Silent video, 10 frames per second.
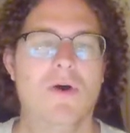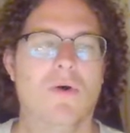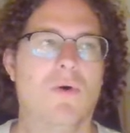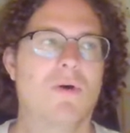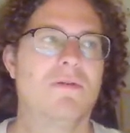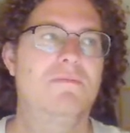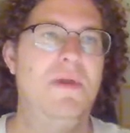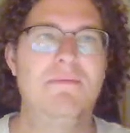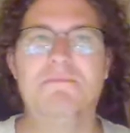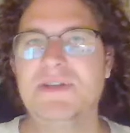or
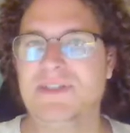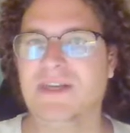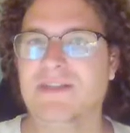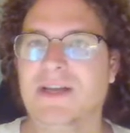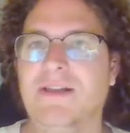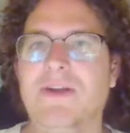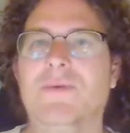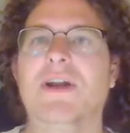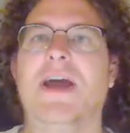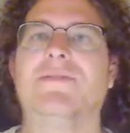him possessing
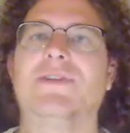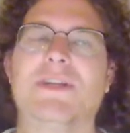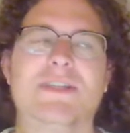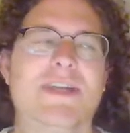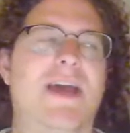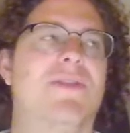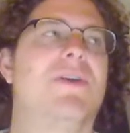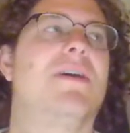Lewin after his death.